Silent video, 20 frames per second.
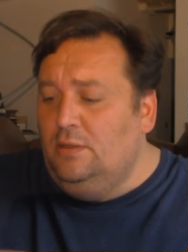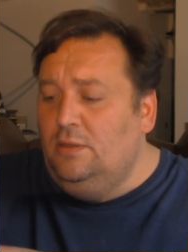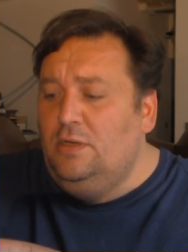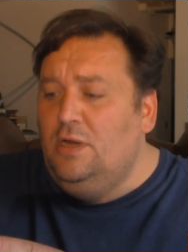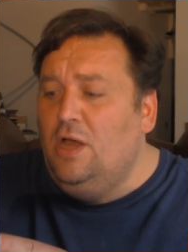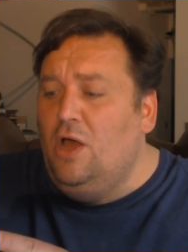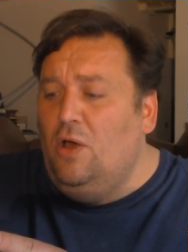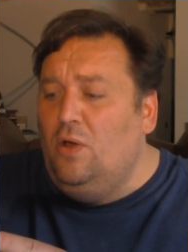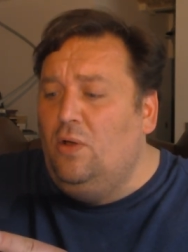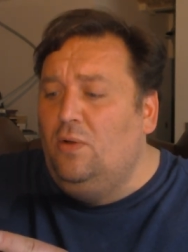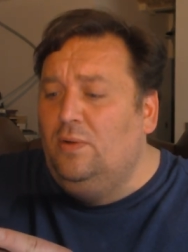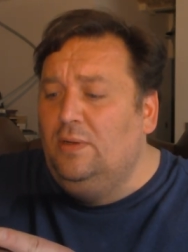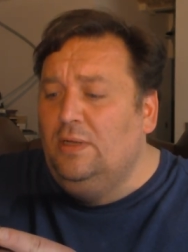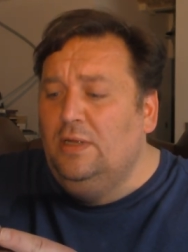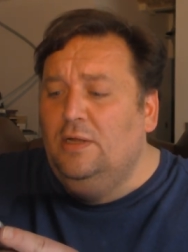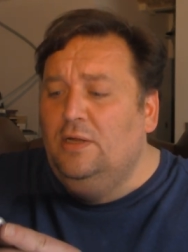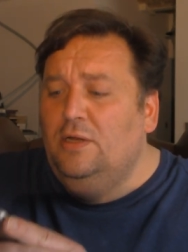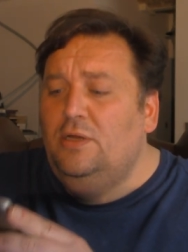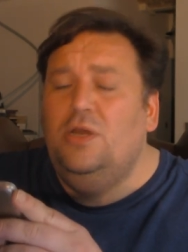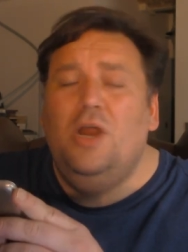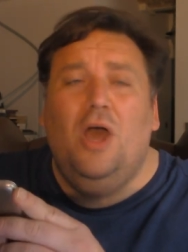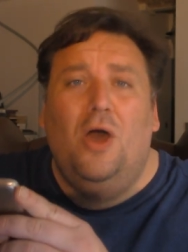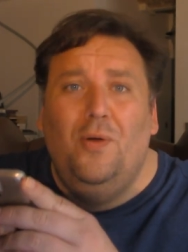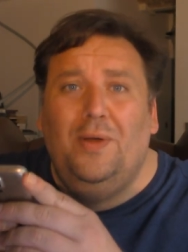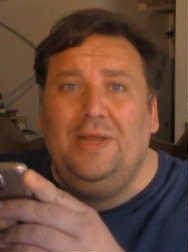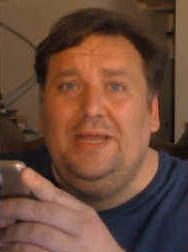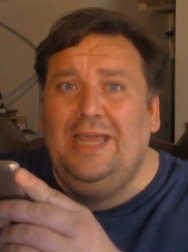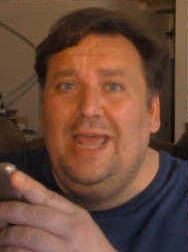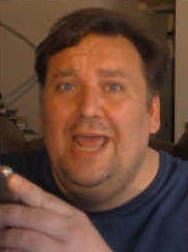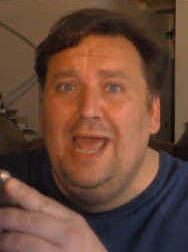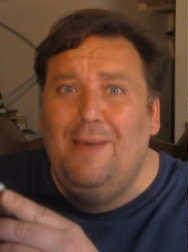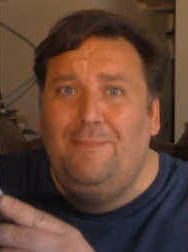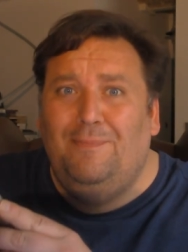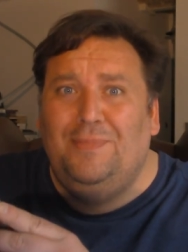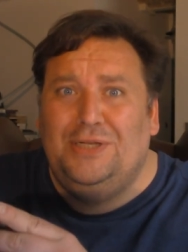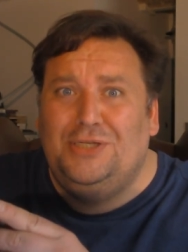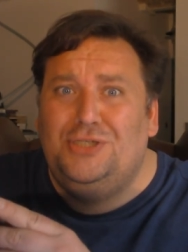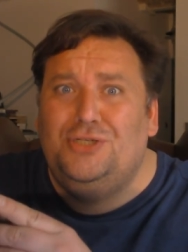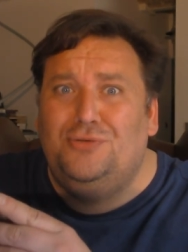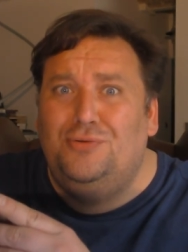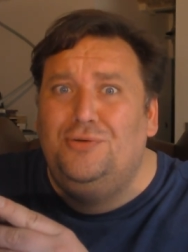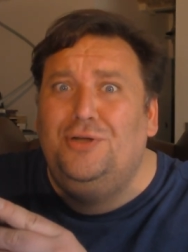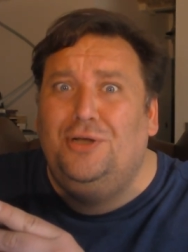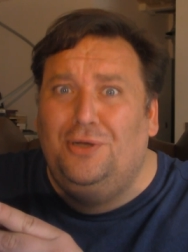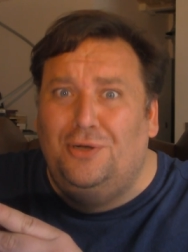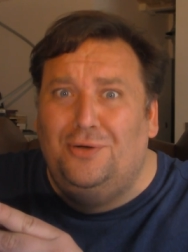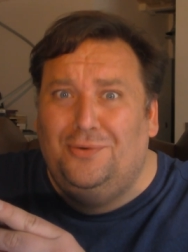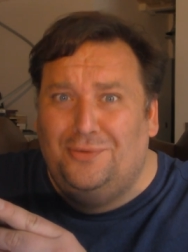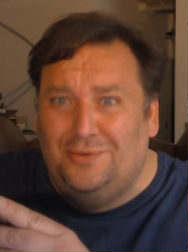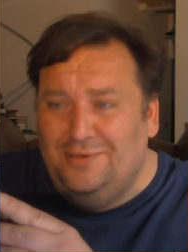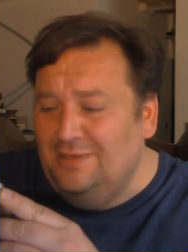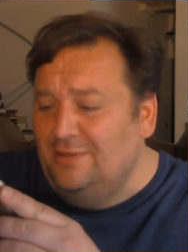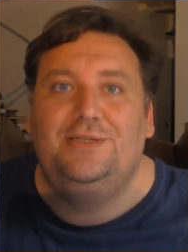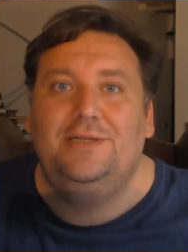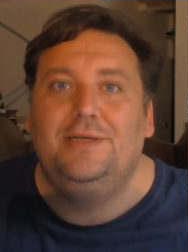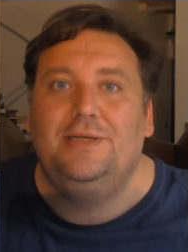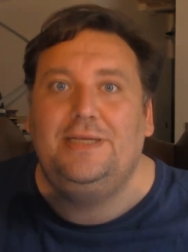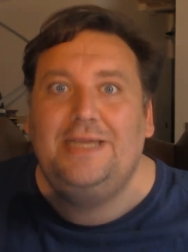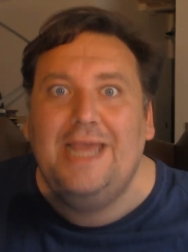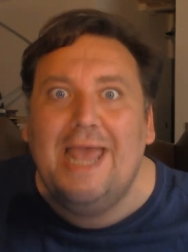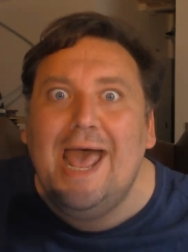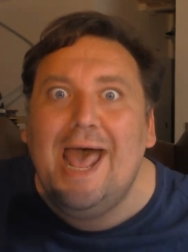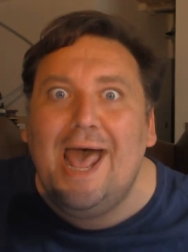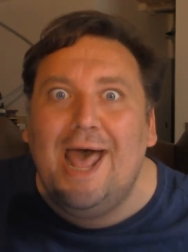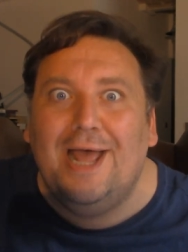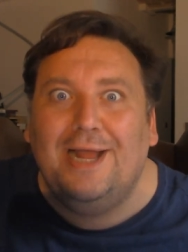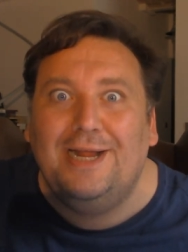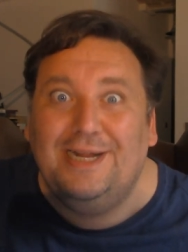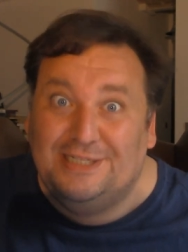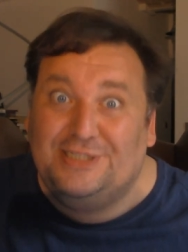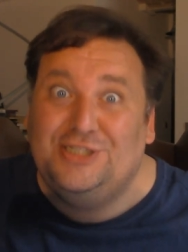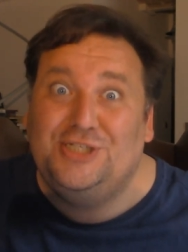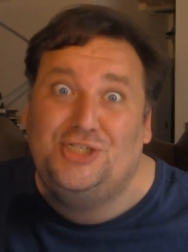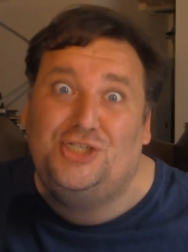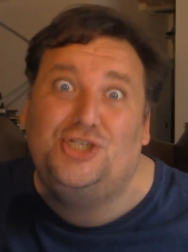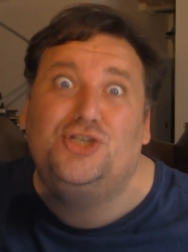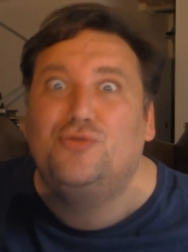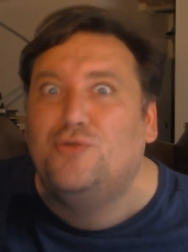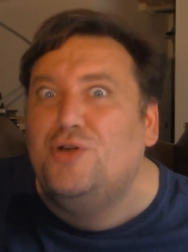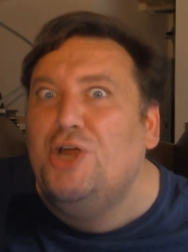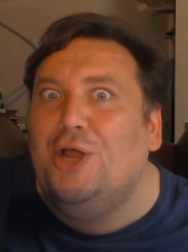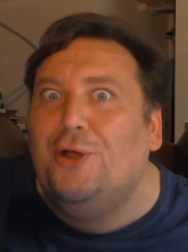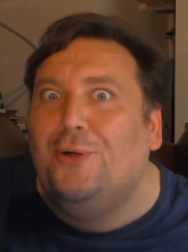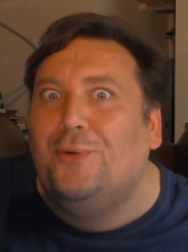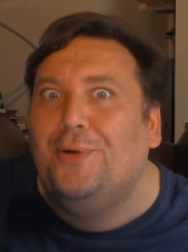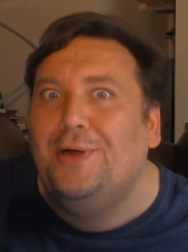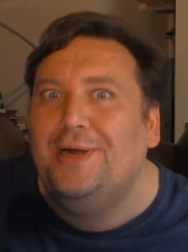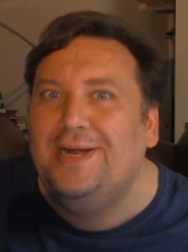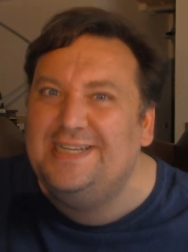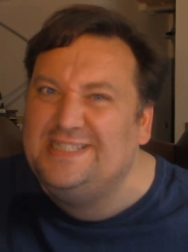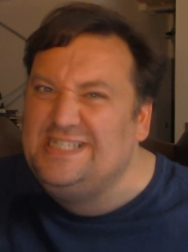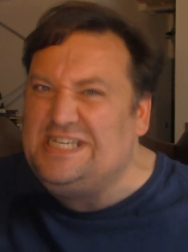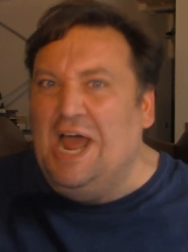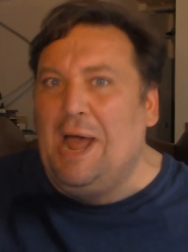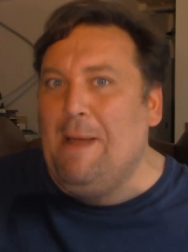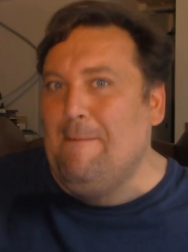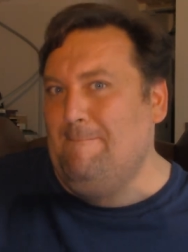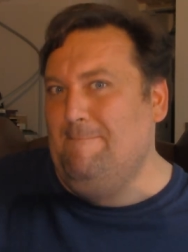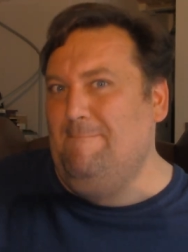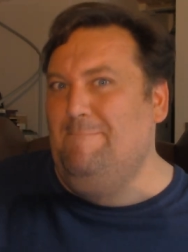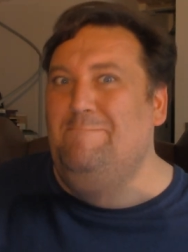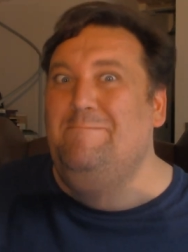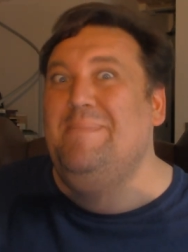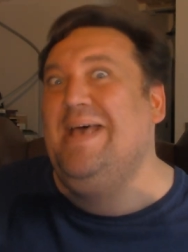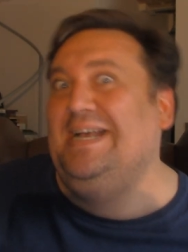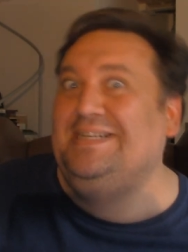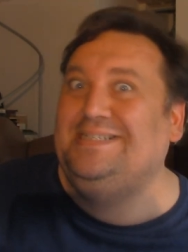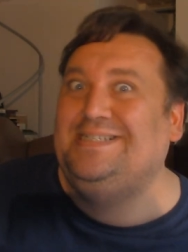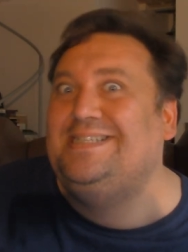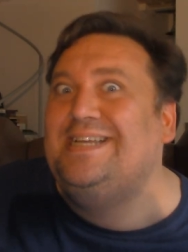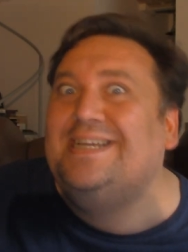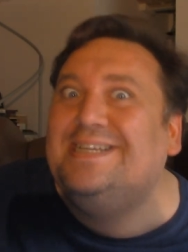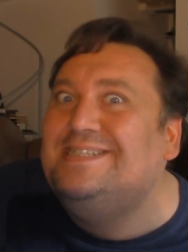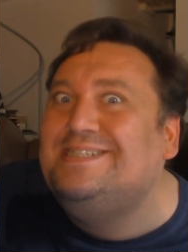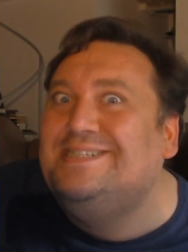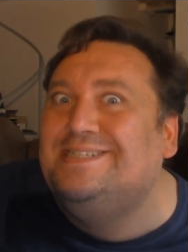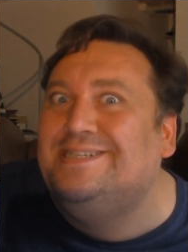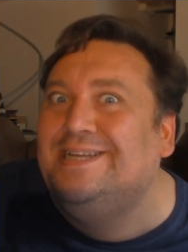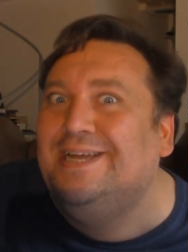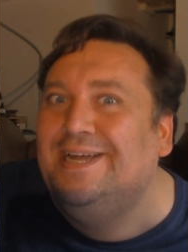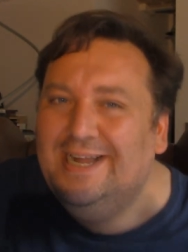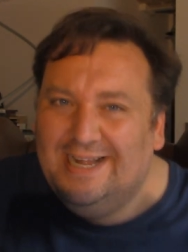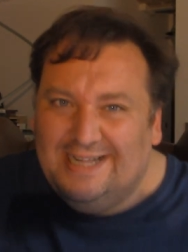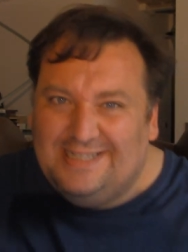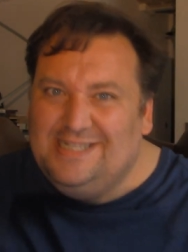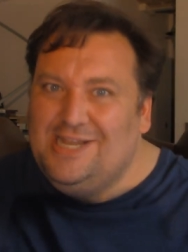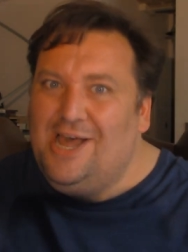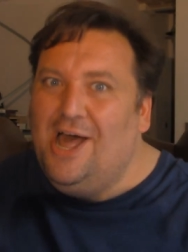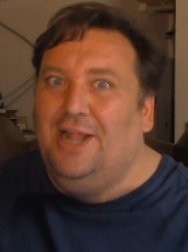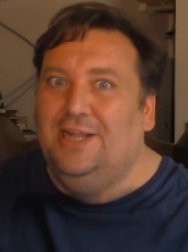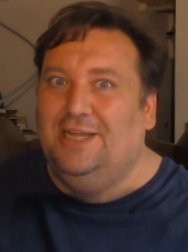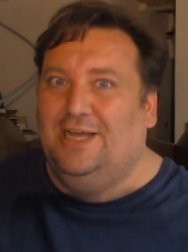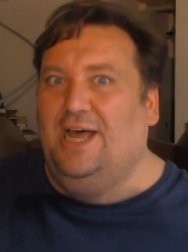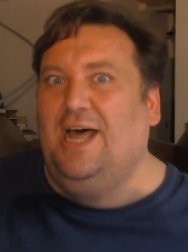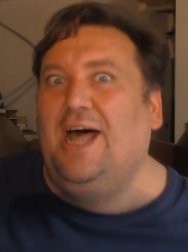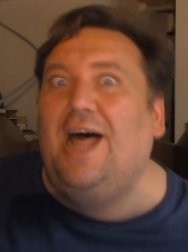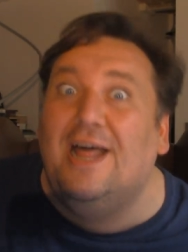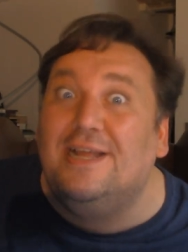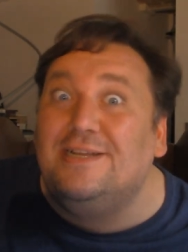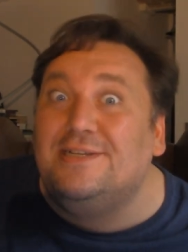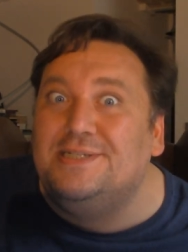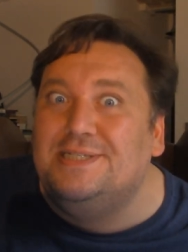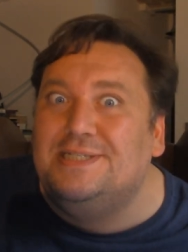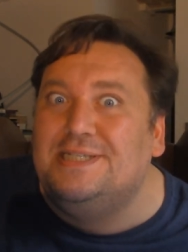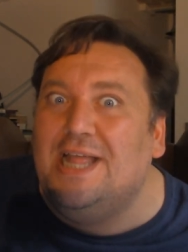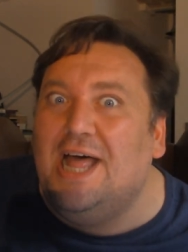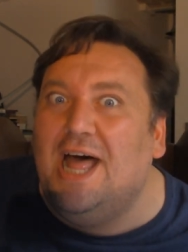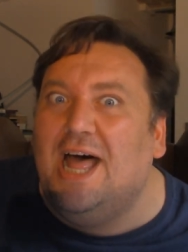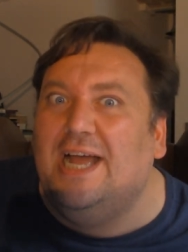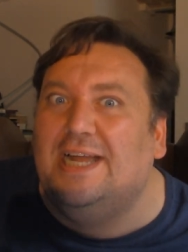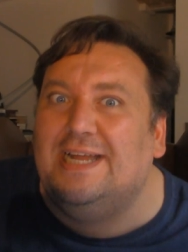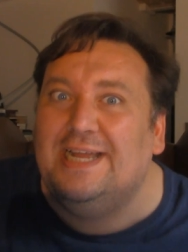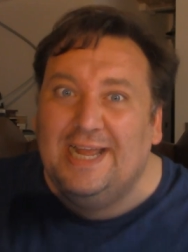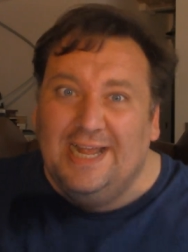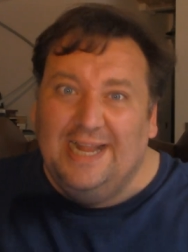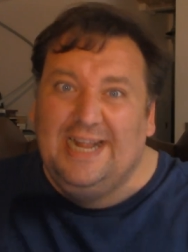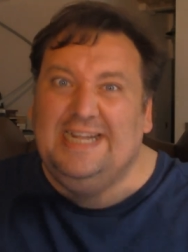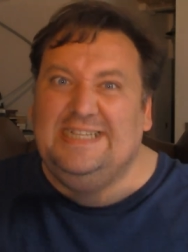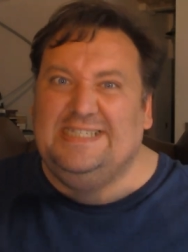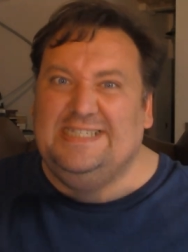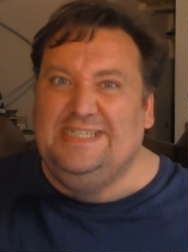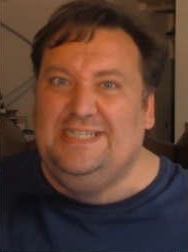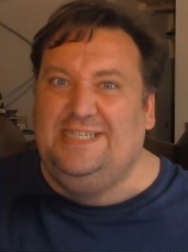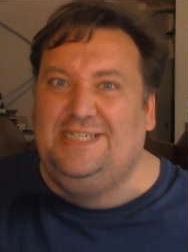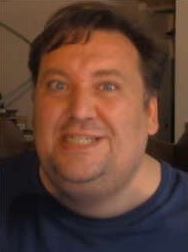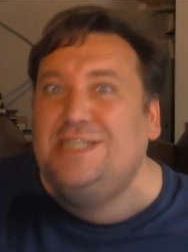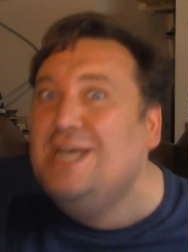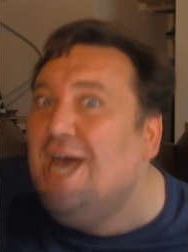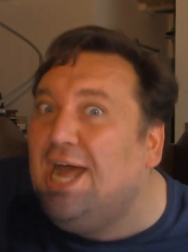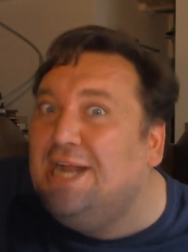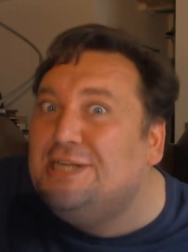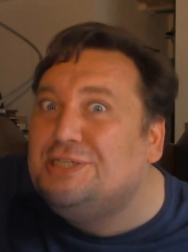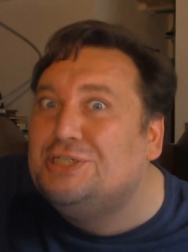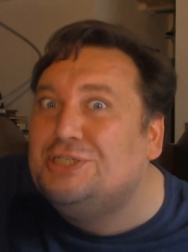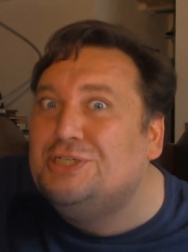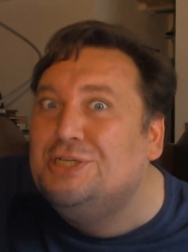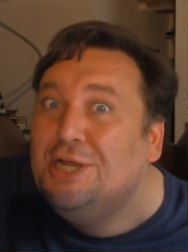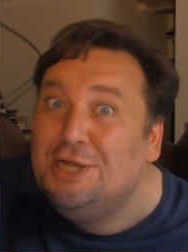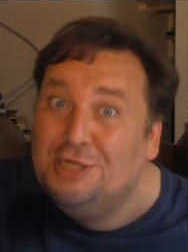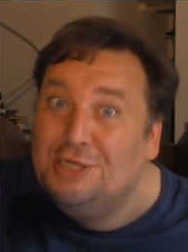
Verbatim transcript: No, no, it can't be true. Yeah, it's true. It's not meses. It's called Hagelslag. It's Dutch.